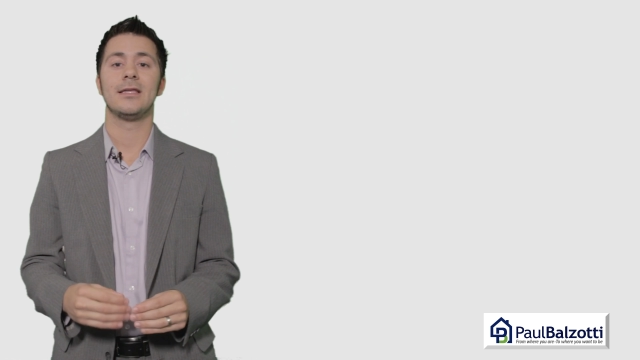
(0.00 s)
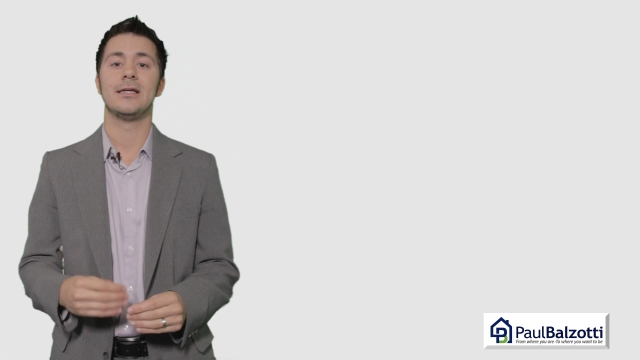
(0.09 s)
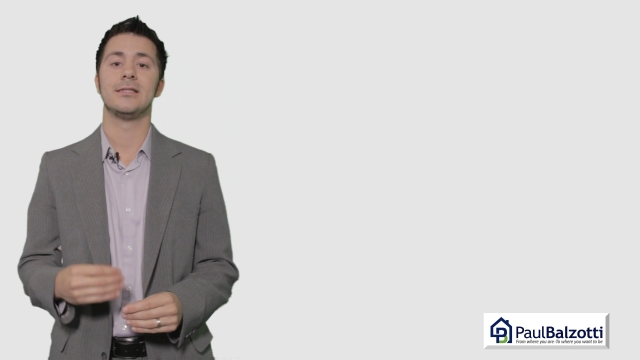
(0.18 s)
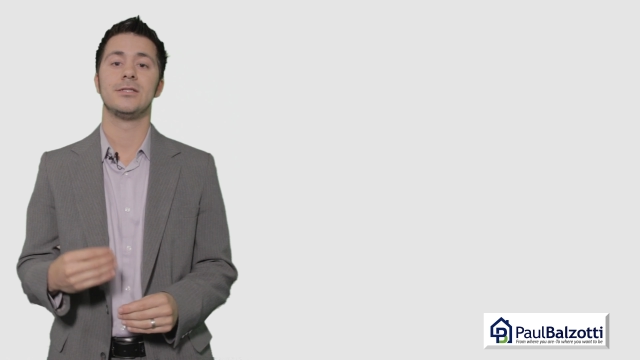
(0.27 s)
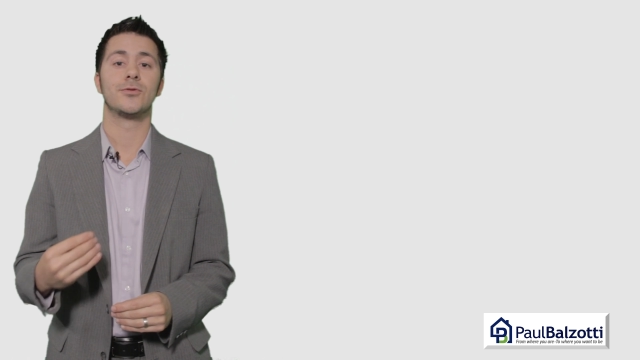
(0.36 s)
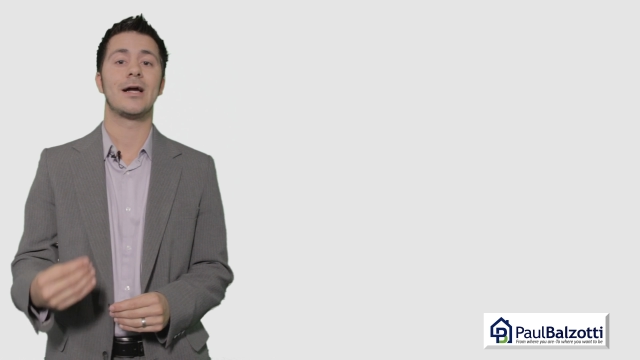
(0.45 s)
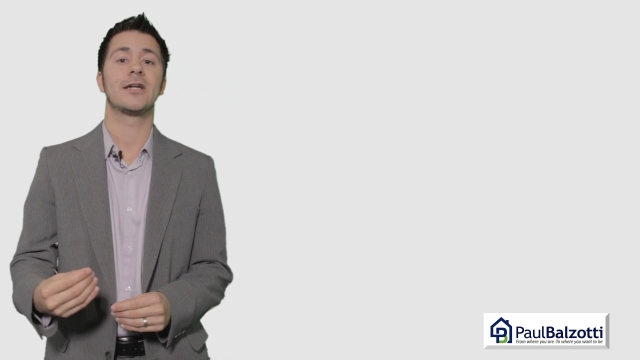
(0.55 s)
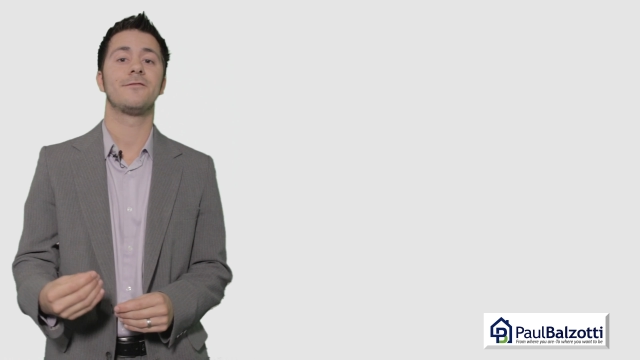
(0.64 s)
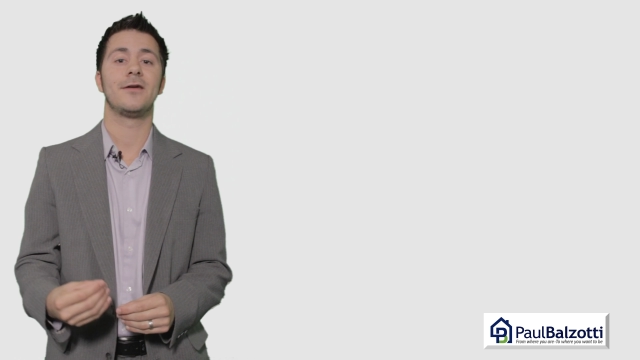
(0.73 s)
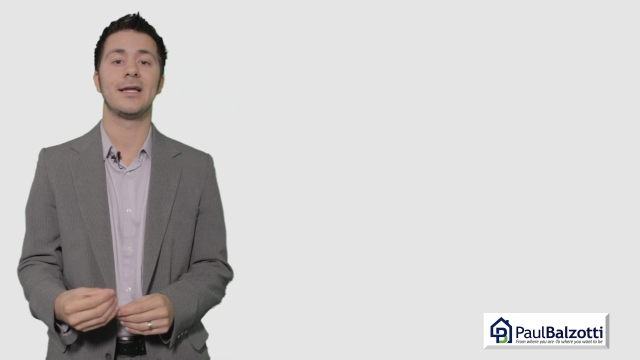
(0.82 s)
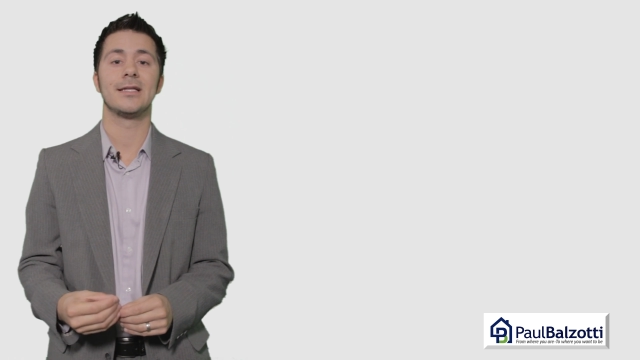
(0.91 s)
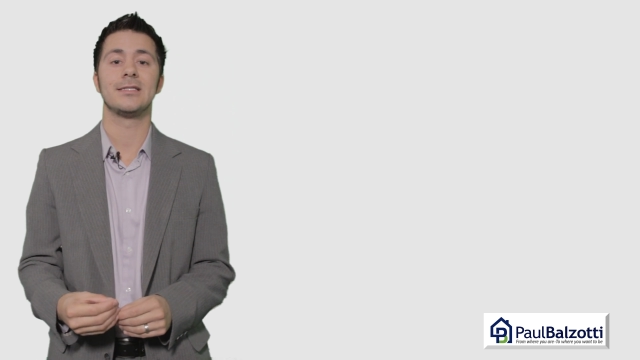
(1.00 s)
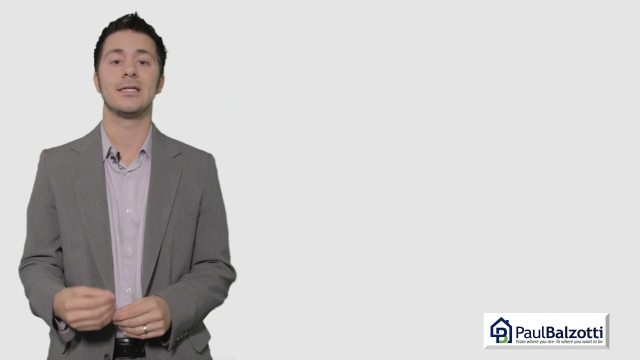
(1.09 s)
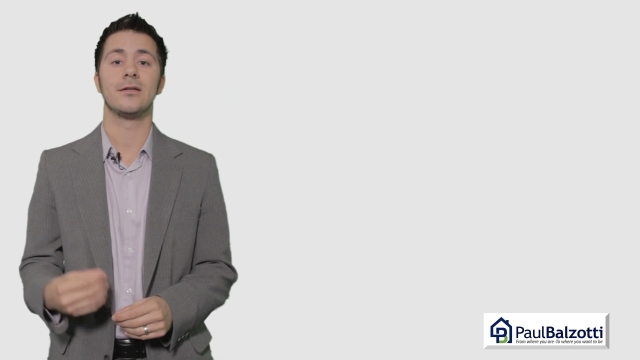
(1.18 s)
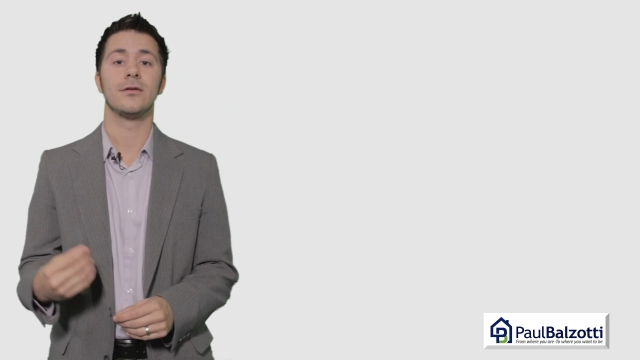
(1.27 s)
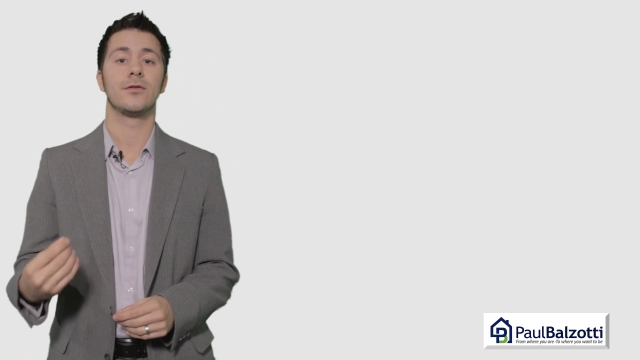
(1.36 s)
is direct
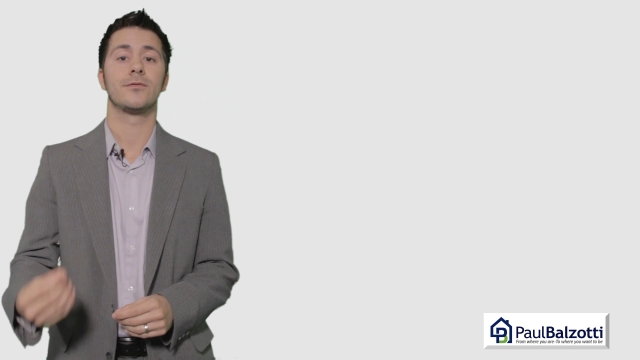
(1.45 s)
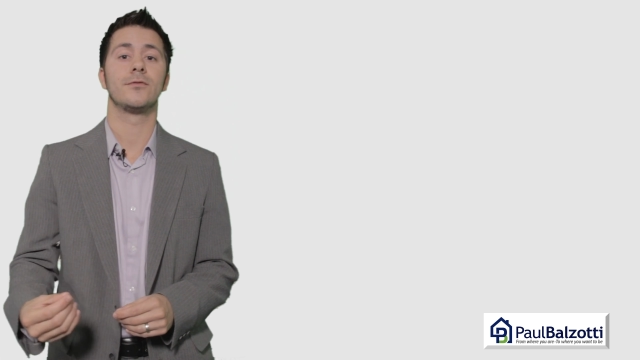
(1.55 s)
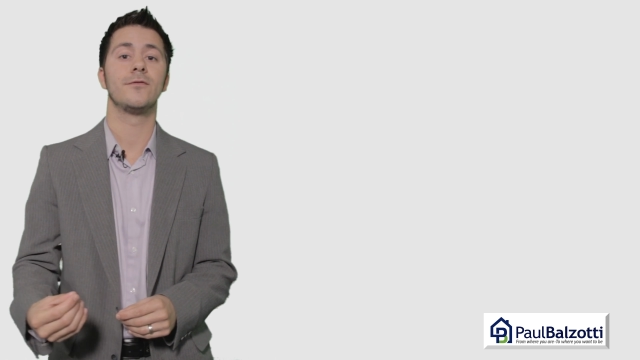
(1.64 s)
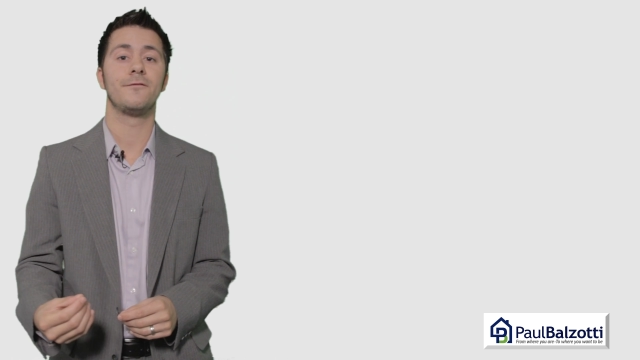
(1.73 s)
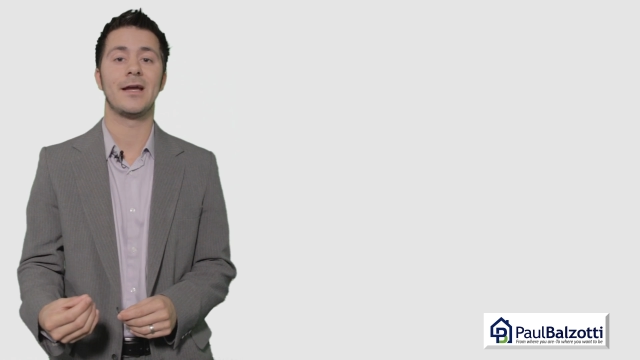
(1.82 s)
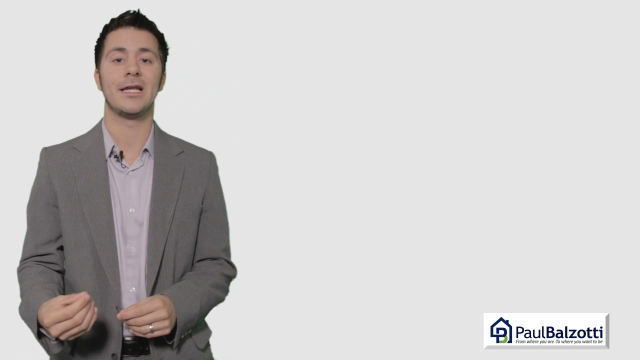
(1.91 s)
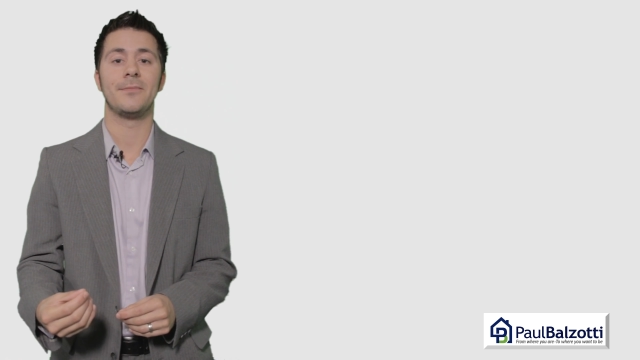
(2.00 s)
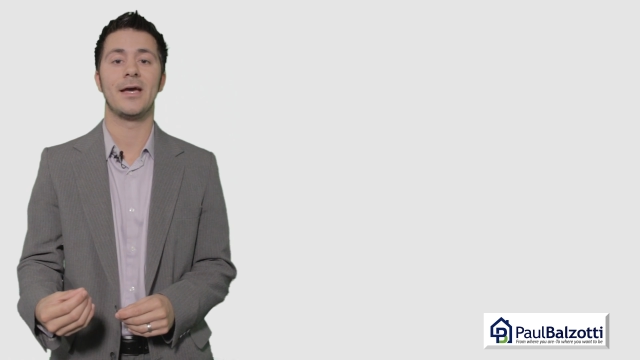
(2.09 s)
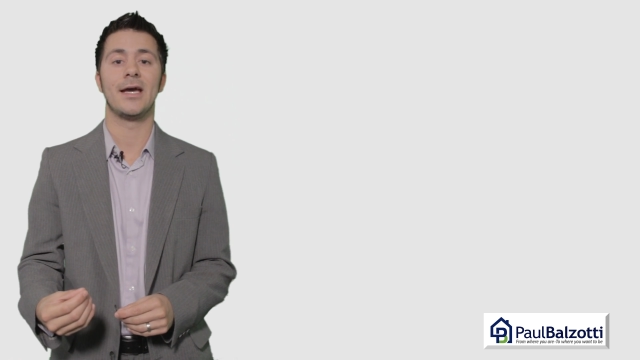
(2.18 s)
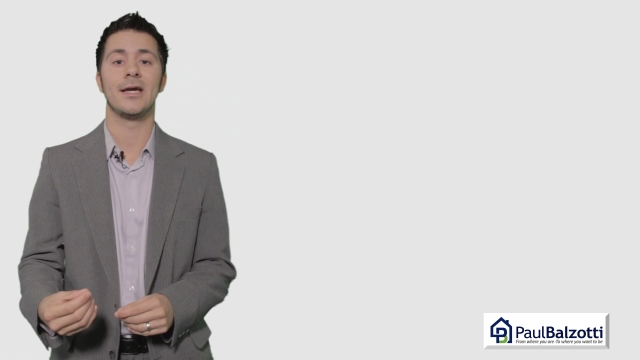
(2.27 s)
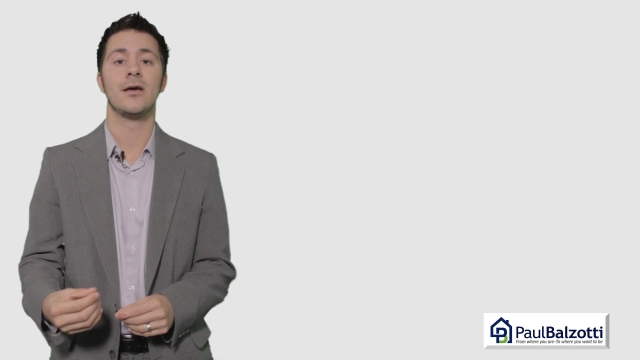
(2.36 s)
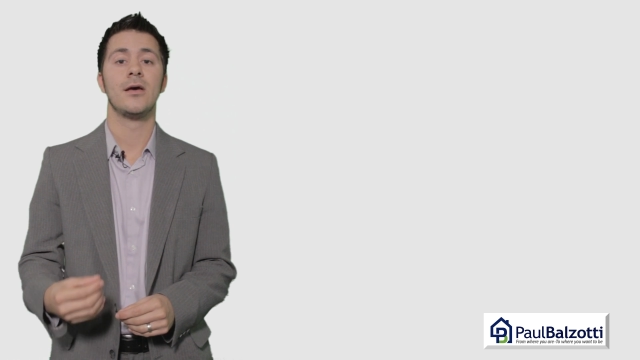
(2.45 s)
financing through Fannie Mae,